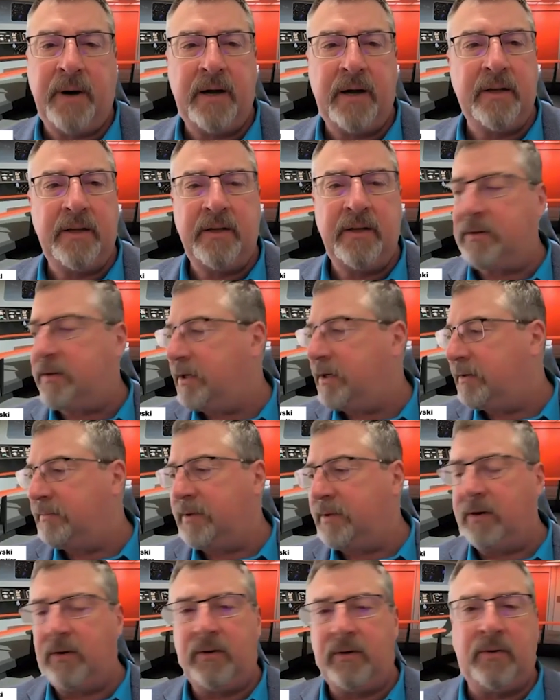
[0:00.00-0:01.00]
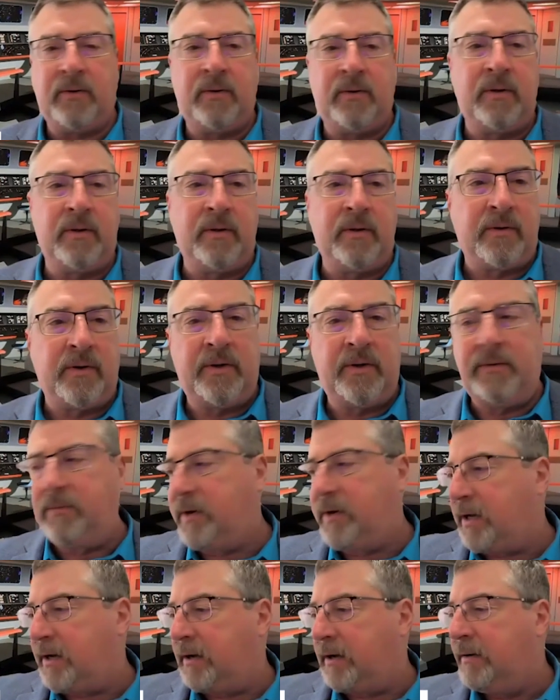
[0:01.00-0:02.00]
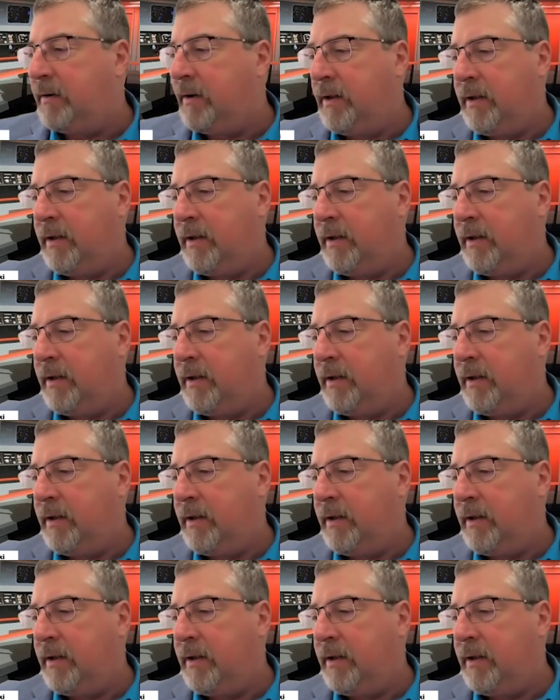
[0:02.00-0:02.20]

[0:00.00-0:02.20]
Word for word: you know, the, the hole, or you've got a,